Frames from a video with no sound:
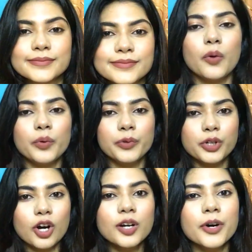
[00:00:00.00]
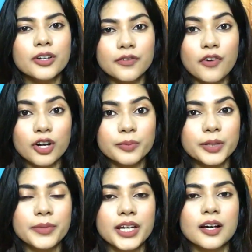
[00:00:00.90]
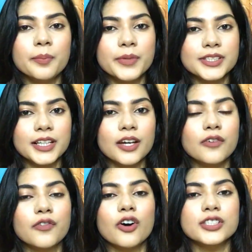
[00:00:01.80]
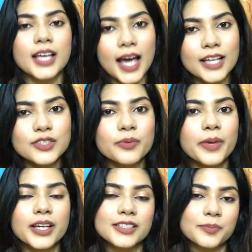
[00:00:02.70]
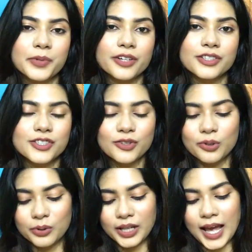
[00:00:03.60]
Now, when we're talking about affordable makeup, Miss Claire of course has to make its appearance known,